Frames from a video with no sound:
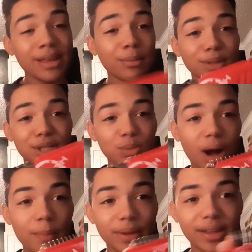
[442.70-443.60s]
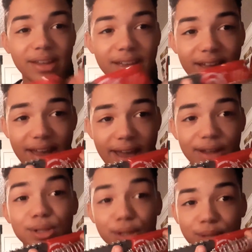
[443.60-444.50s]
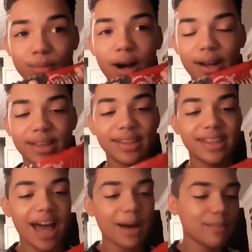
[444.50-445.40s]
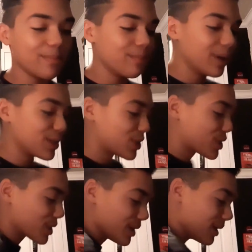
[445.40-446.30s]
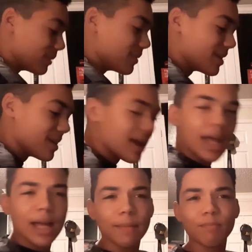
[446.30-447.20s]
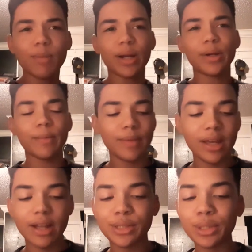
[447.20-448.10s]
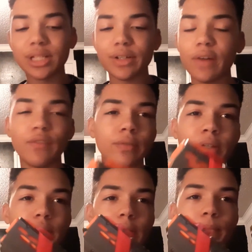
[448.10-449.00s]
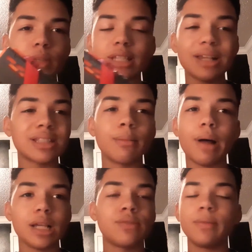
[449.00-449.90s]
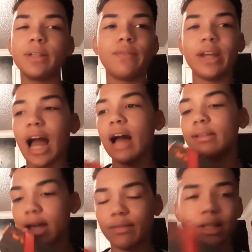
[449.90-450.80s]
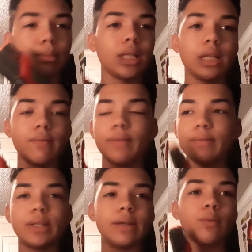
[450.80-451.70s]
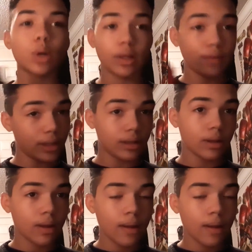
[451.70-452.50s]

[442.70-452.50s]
be able to swap it and just mod it that much better. It shoots around 50 feet. It says in the box 50 feet. I definitely believe 50, 40 feet.